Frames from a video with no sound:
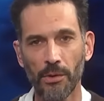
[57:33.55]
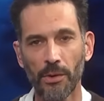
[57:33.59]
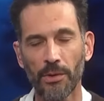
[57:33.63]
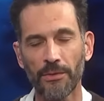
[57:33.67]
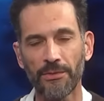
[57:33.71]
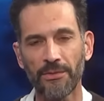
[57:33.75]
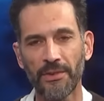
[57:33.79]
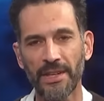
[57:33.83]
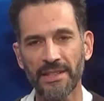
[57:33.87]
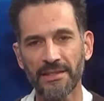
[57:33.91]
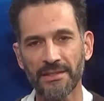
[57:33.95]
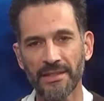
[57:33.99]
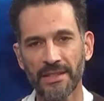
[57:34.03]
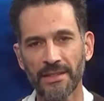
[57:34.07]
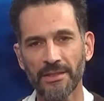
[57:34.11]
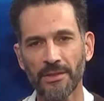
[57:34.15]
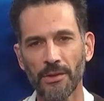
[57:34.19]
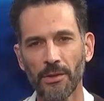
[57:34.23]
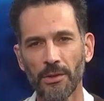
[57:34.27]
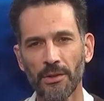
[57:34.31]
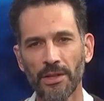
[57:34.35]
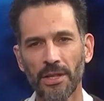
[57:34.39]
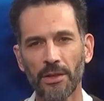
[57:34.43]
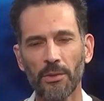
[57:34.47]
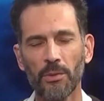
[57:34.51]
or
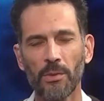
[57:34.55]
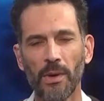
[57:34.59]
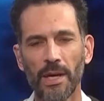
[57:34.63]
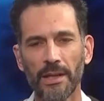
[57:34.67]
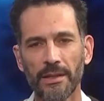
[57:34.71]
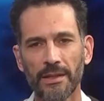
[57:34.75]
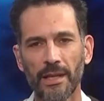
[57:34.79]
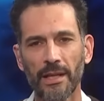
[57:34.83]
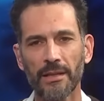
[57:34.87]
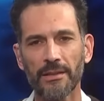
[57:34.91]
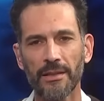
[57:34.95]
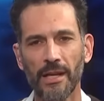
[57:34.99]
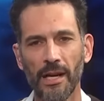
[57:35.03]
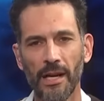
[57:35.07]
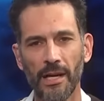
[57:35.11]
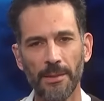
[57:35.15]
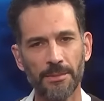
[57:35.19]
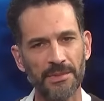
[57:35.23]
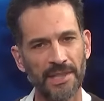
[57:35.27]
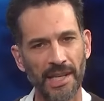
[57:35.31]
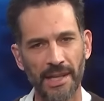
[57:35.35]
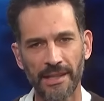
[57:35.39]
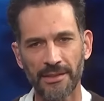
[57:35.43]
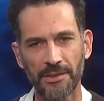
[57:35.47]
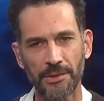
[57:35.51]

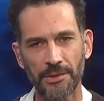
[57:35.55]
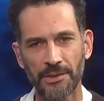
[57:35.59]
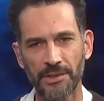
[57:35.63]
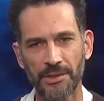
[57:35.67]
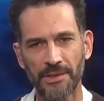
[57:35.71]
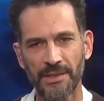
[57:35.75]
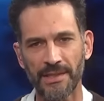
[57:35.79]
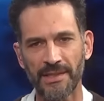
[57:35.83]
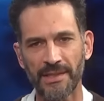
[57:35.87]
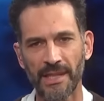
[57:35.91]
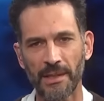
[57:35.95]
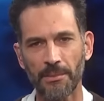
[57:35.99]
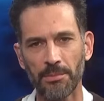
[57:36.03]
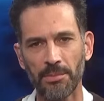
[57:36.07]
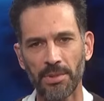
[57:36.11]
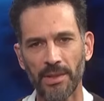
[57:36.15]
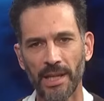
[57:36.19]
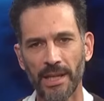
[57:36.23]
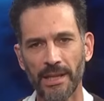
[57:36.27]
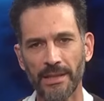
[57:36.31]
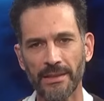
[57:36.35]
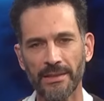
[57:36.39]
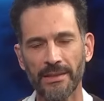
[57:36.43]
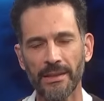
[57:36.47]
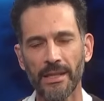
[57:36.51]
franciscogilwhite.com. Takes you to the same
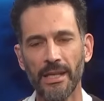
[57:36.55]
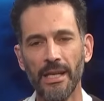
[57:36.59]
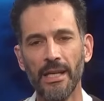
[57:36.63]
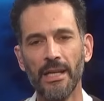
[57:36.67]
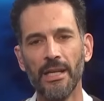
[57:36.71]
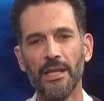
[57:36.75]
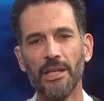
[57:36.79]
place.